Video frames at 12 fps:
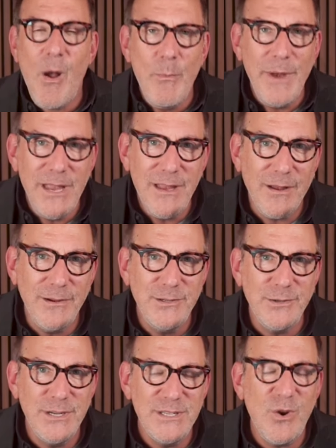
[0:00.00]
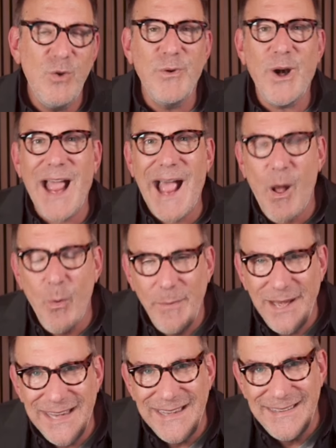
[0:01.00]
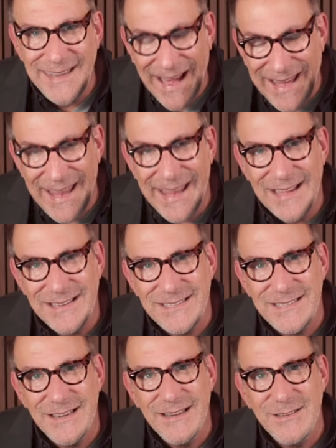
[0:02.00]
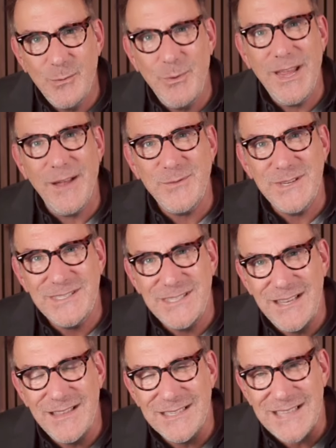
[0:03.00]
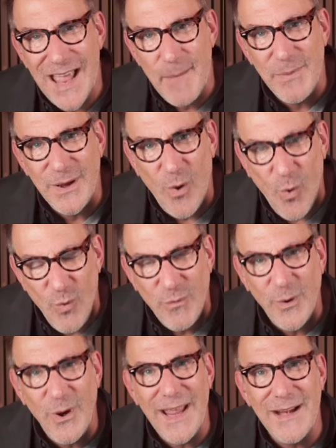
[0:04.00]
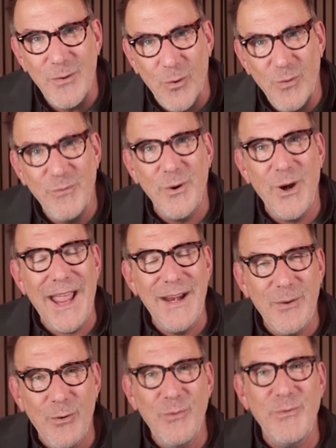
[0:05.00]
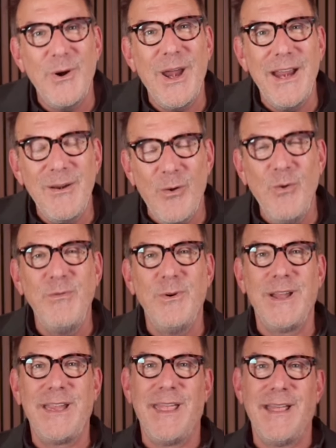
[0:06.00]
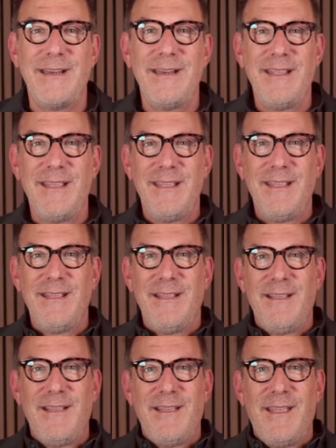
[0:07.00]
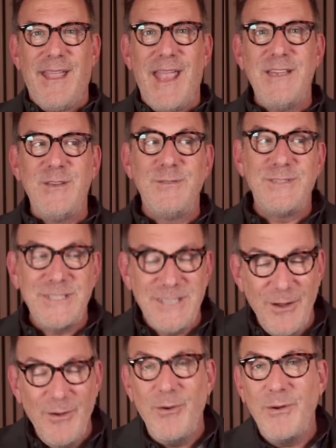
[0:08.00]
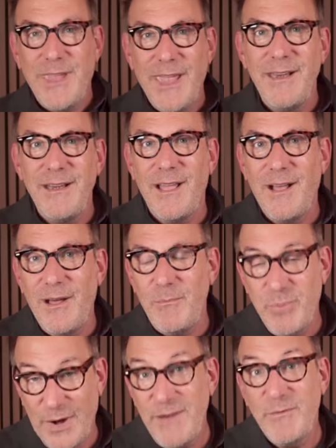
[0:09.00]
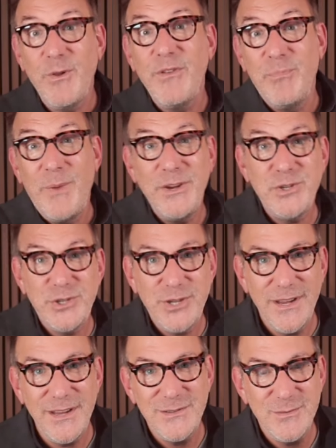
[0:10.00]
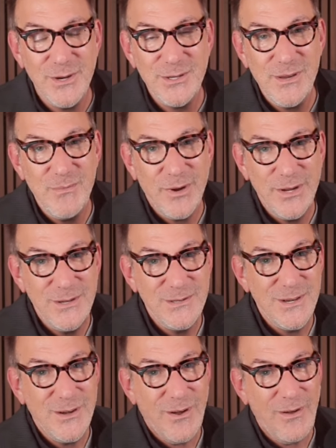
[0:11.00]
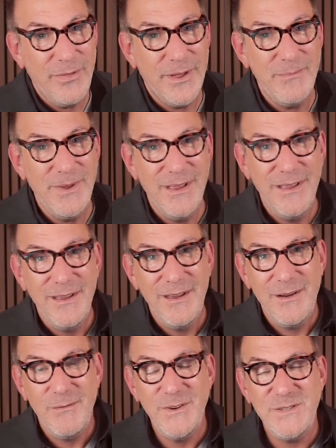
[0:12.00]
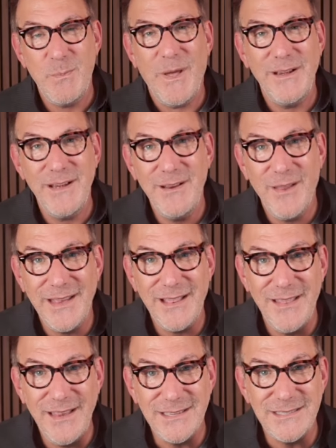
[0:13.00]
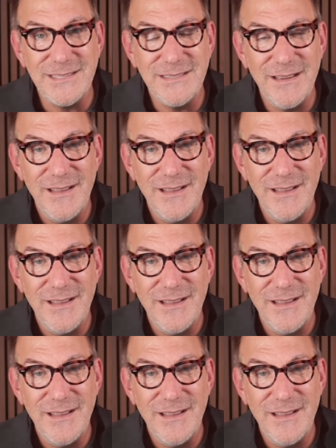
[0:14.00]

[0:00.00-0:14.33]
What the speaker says: many countries, over how many decades, do we have to see this happen over and over and over and over again? And you still get a brain full of mush, as Rush Limbaugh used to call them, responding like this.